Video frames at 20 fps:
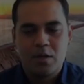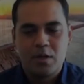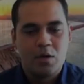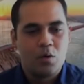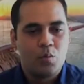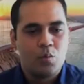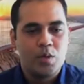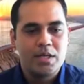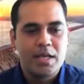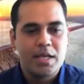
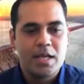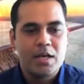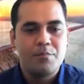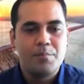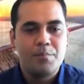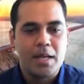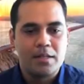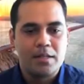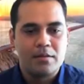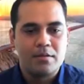What kind
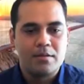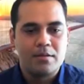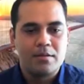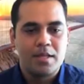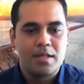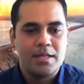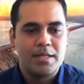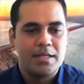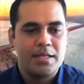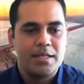of methods
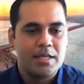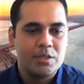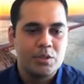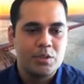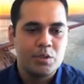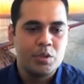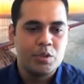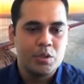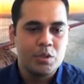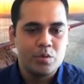and data do
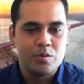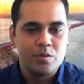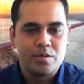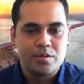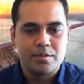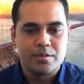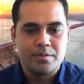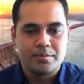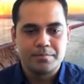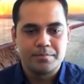you
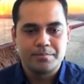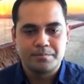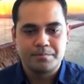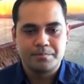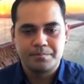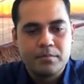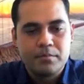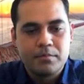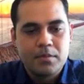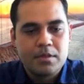use?
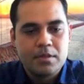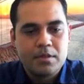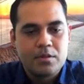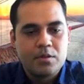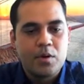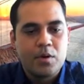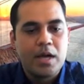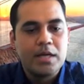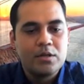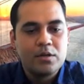
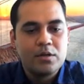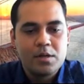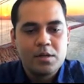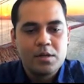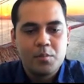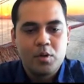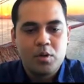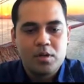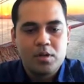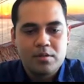So hydrological
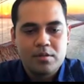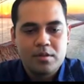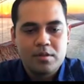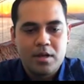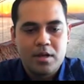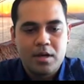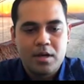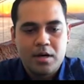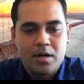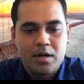models
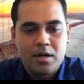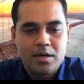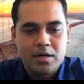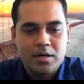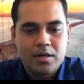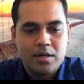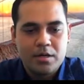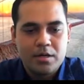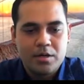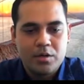are
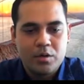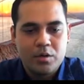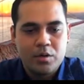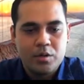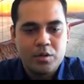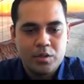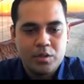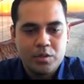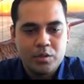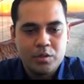
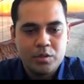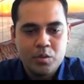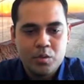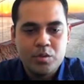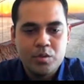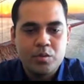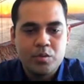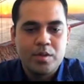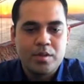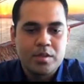
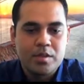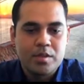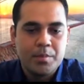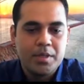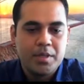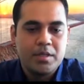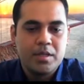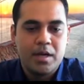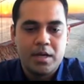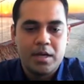used to
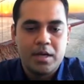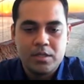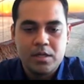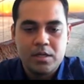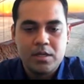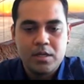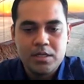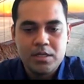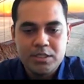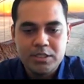estimate the
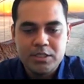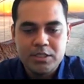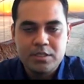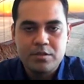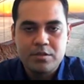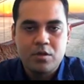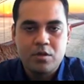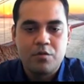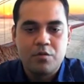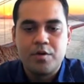hydrological
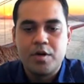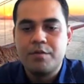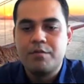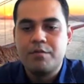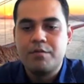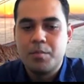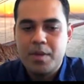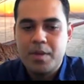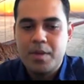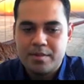conditions of a
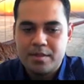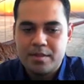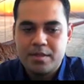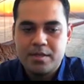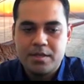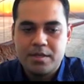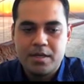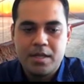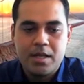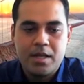river
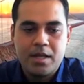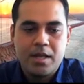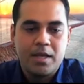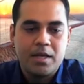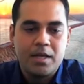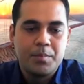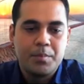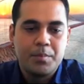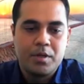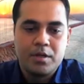basin
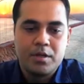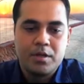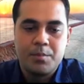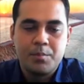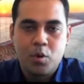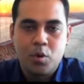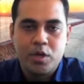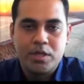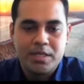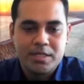at a particular
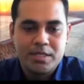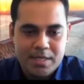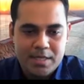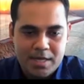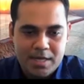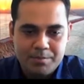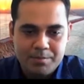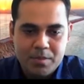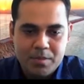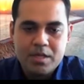point in
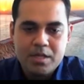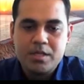time.